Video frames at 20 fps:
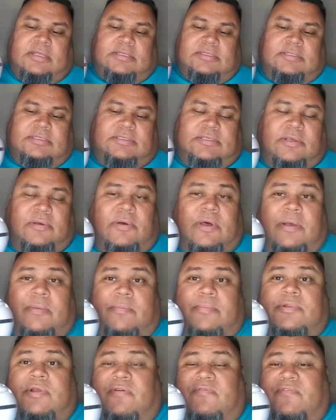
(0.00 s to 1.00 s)
So
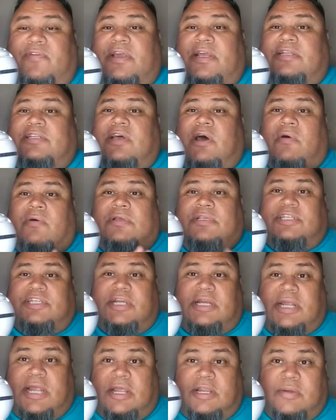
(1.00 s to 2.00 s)
um, don't forget to always
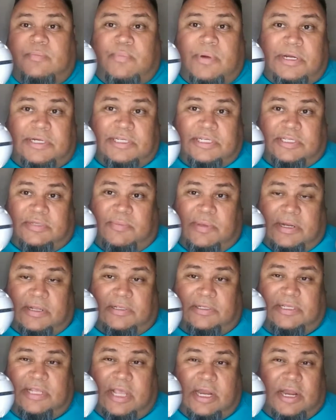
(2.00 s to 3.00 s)
check out your precious
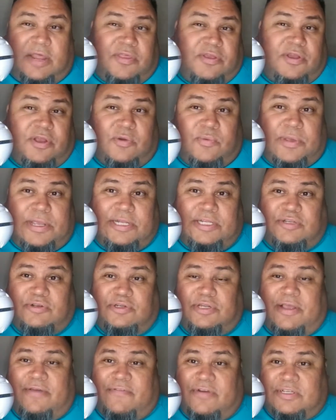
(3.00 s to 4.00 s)
metals, another good way to
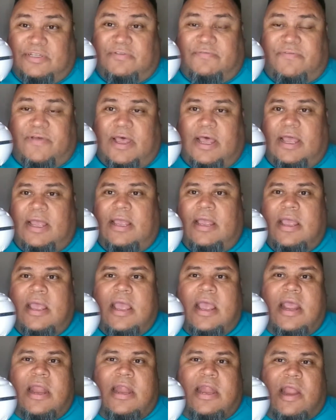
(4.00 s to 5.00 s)
diversify.
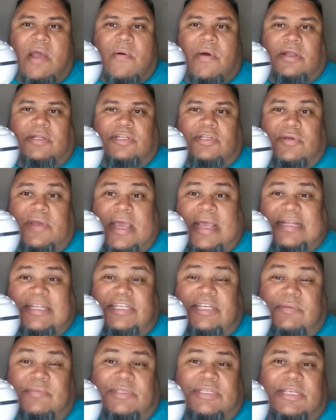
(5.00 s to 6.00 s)
Now on to
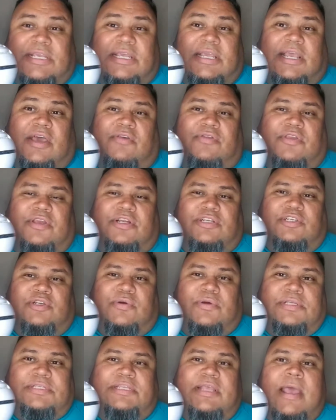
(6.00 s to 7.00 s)
HCMC, Healthier
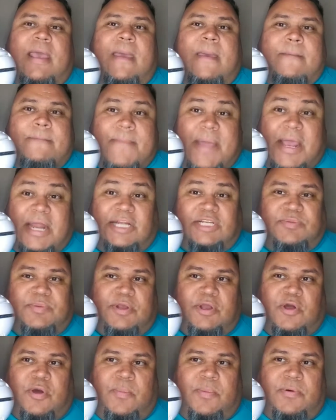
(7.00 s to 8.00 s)
Choice
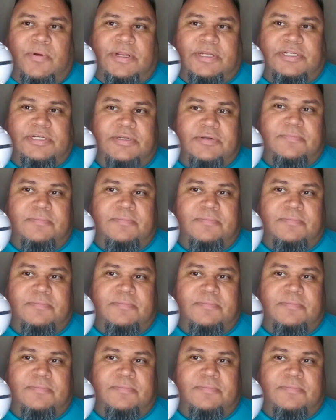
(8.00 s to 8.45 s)
Management Corporation.